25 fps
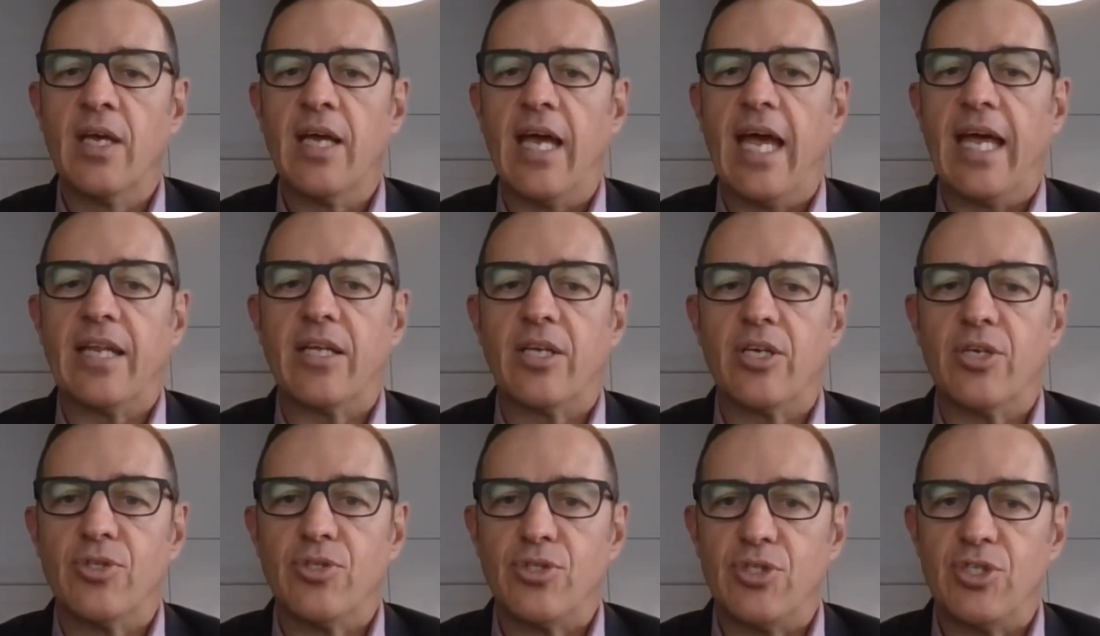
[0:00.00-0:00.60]

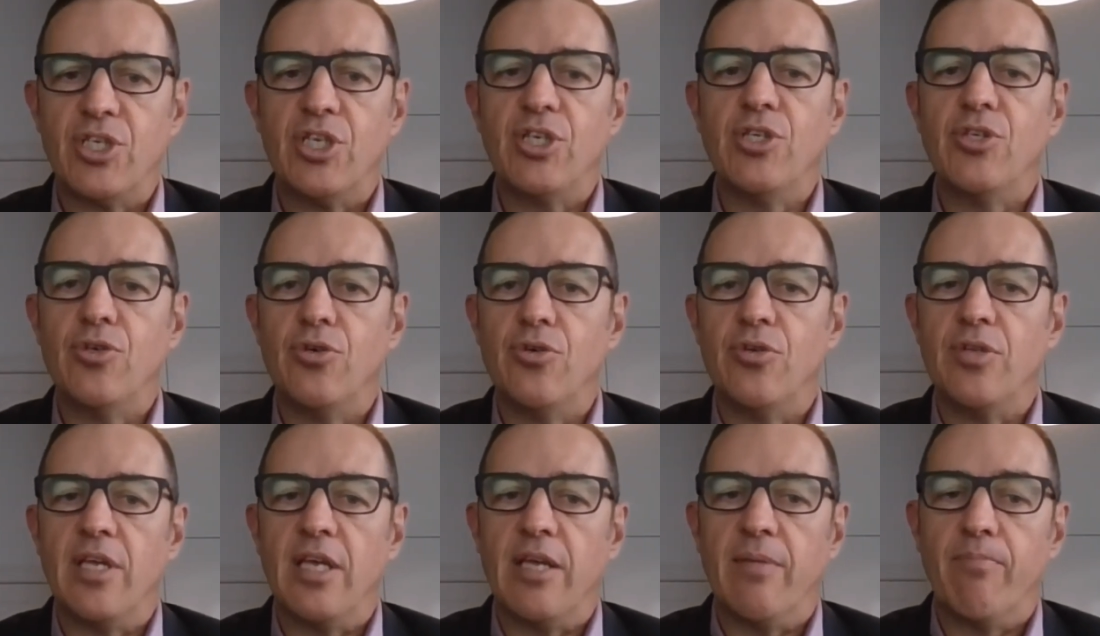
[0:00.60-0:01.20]
and
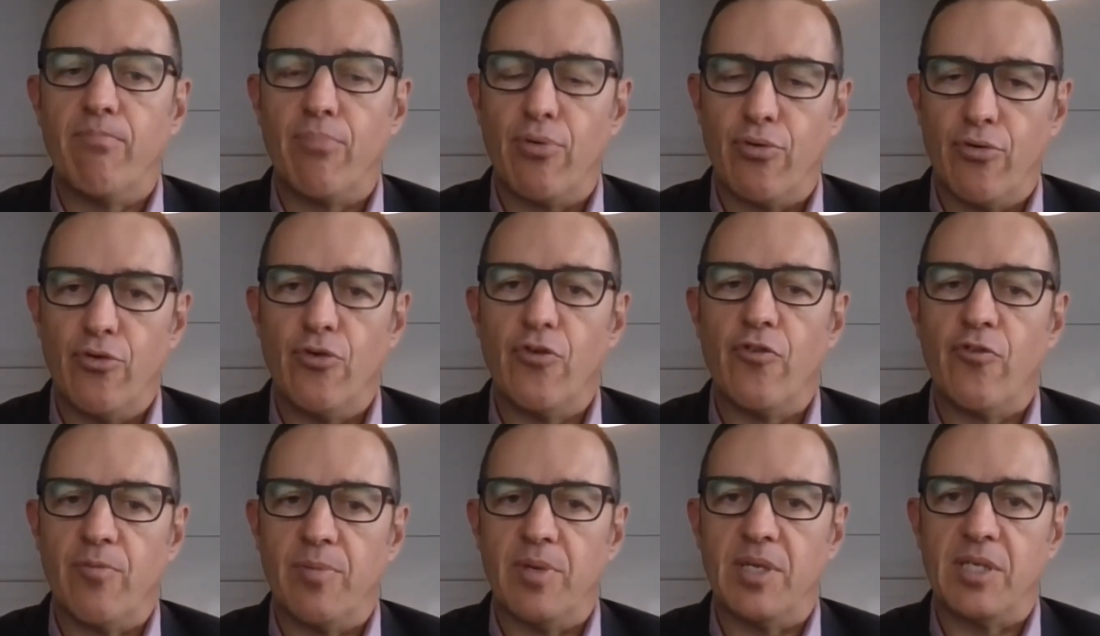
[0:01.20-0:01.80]
continued
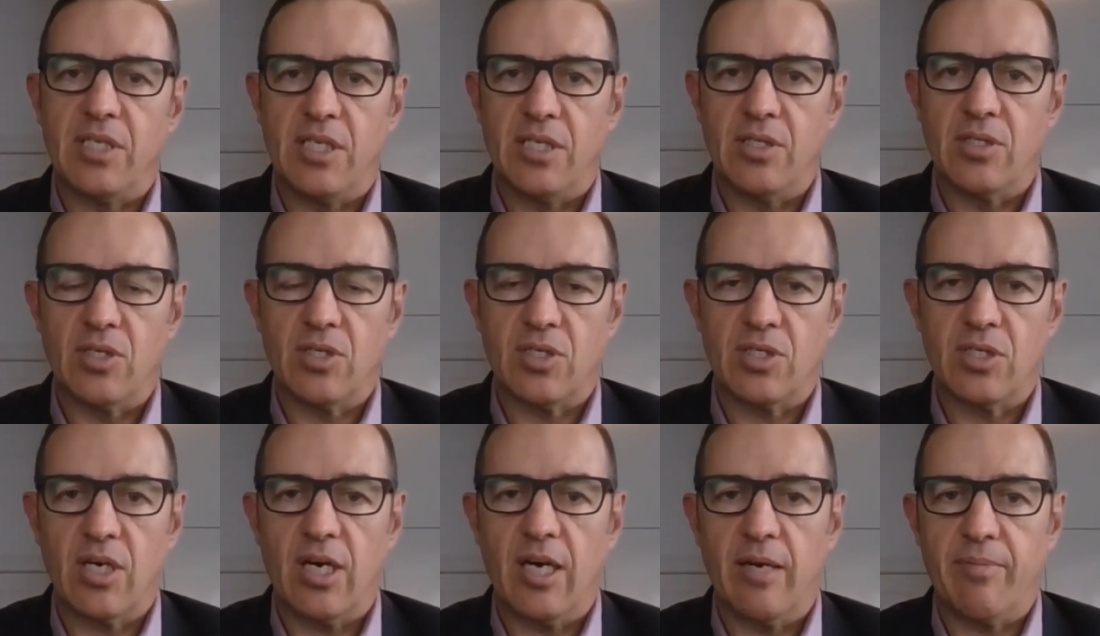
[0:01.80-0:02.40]
improvement in the
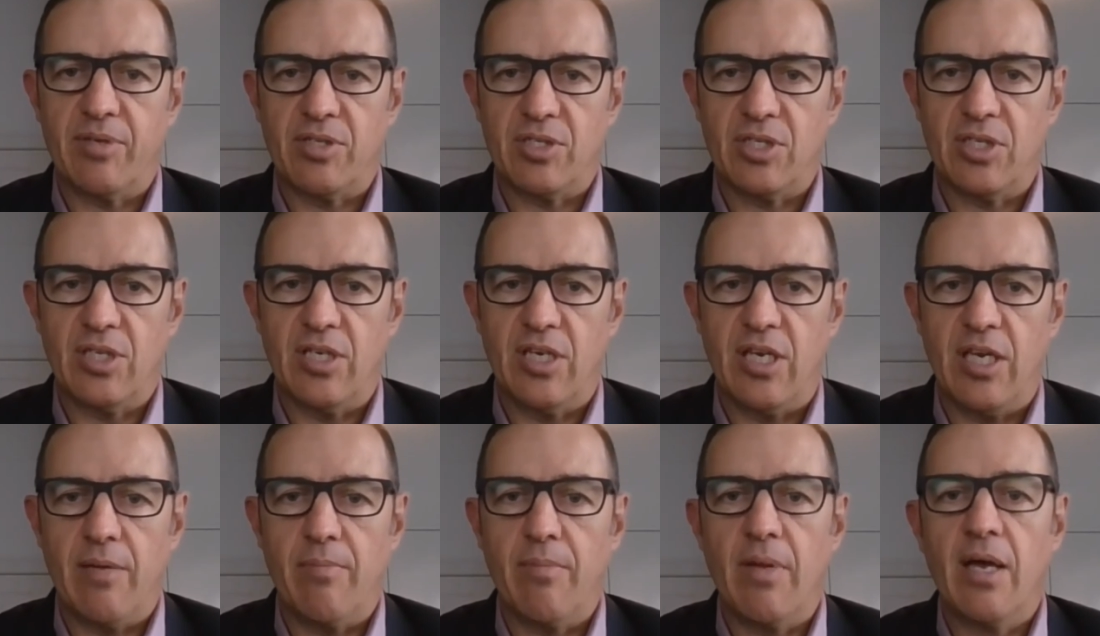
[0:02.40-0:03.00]
cyber
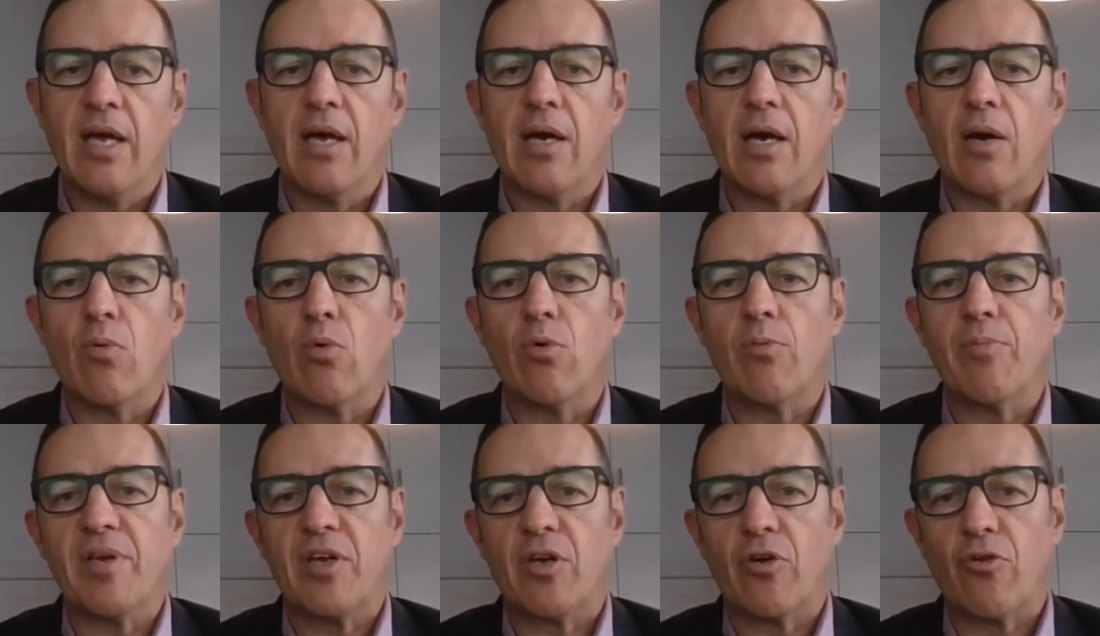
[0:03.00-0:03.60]
team
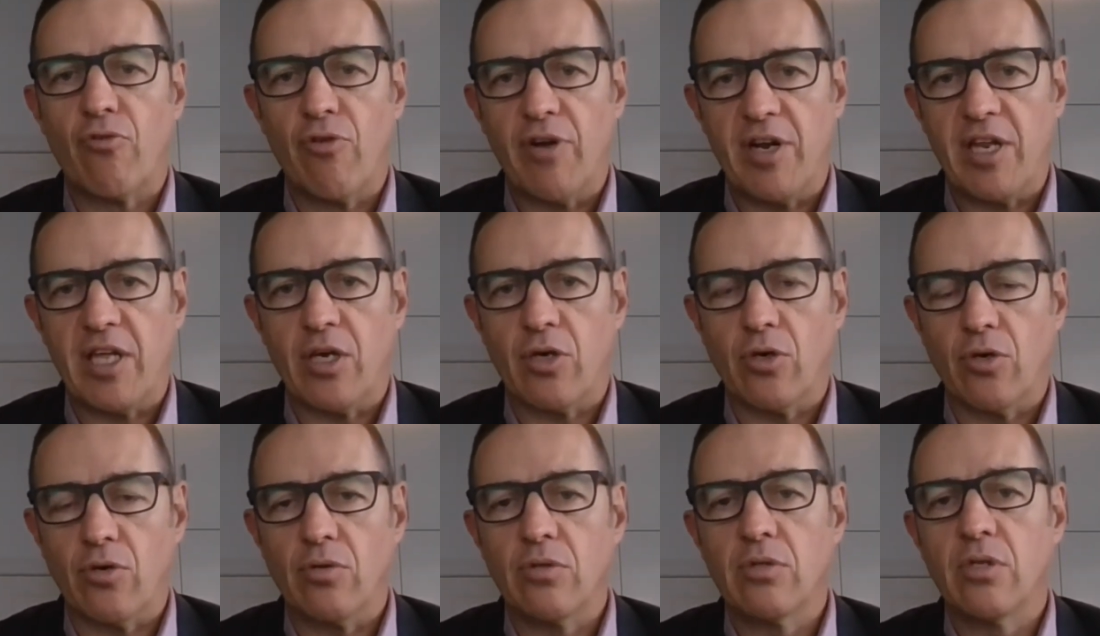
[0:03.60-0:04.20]
will be
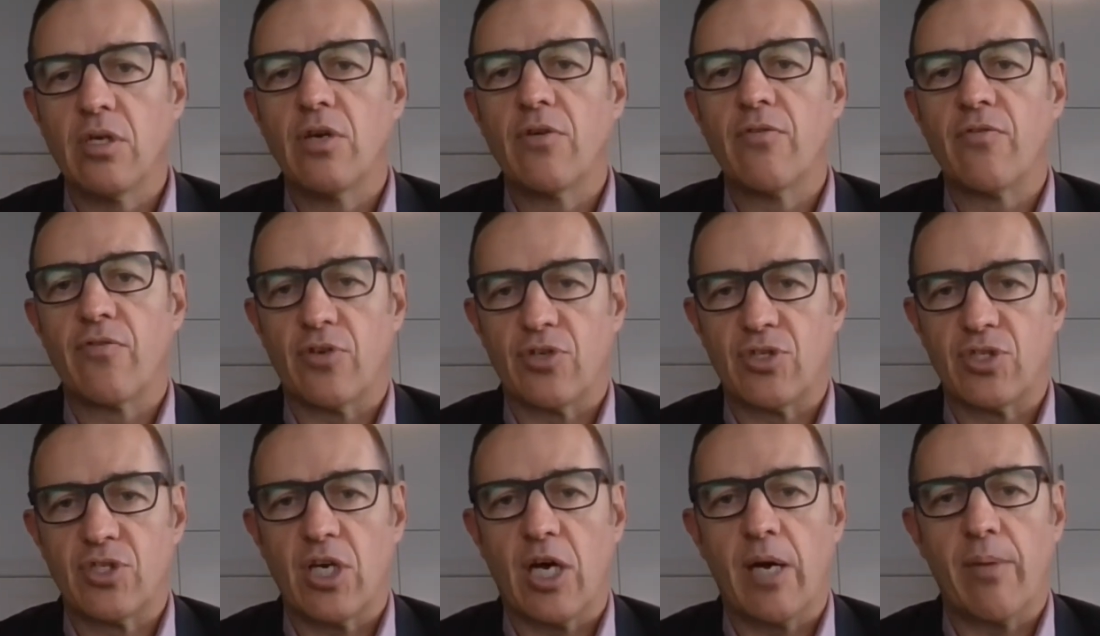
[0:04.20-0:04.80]
critical for a
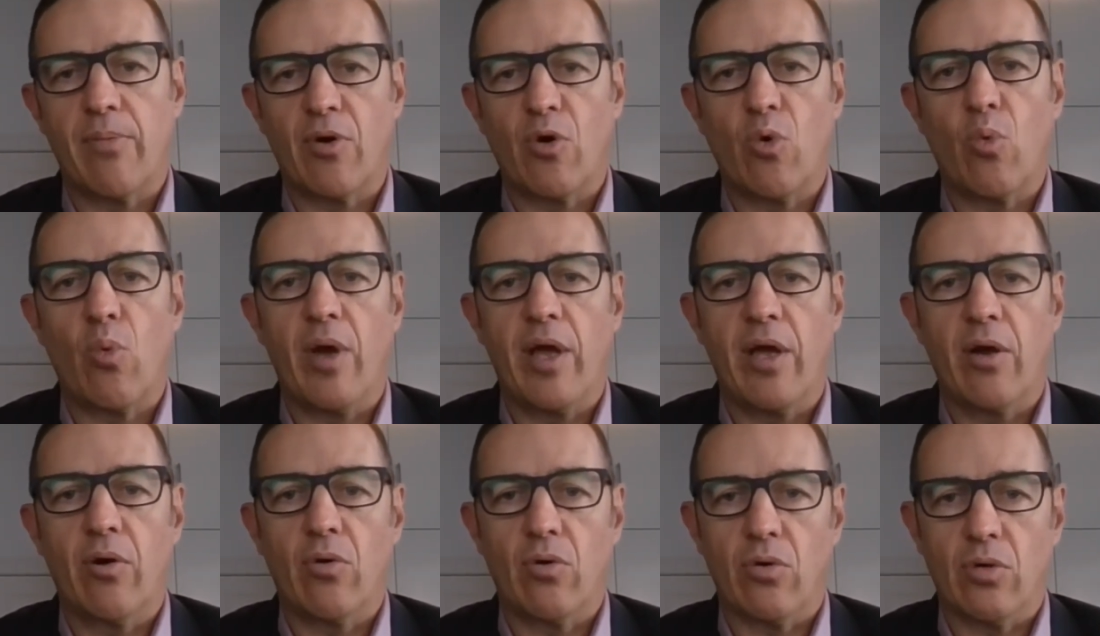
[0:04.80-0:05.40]
cyber
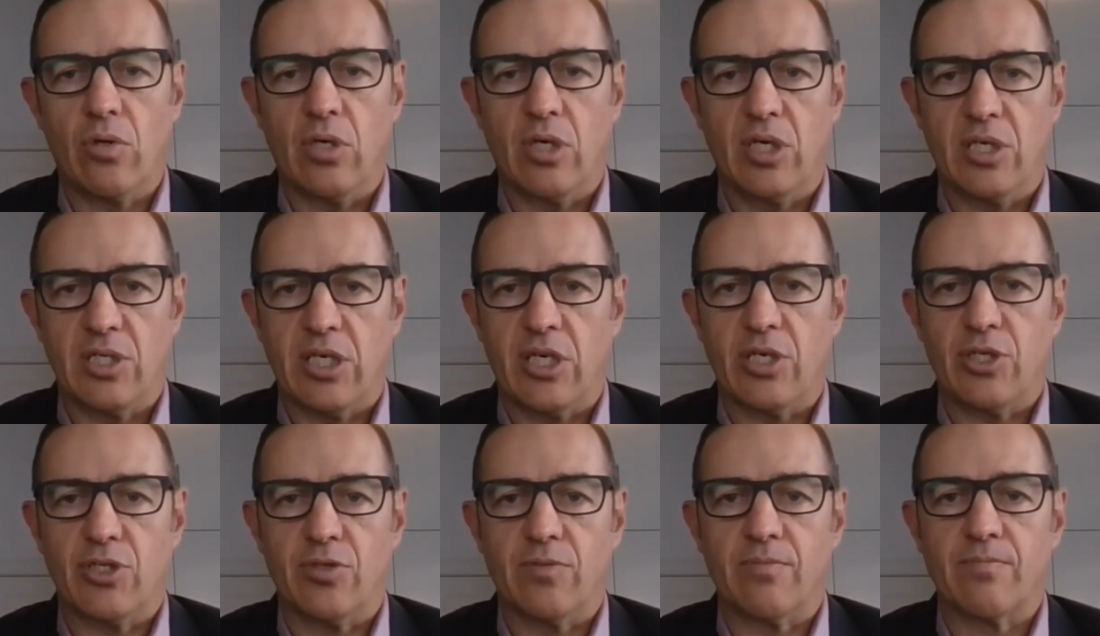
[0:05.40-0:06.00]
aware
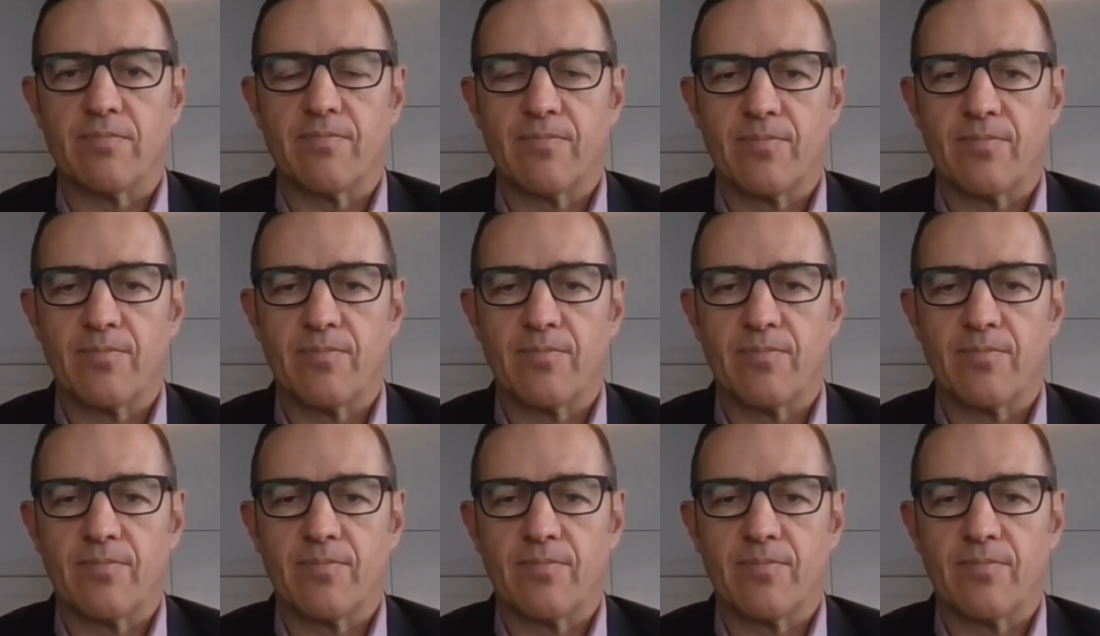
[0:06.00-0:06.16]
organization.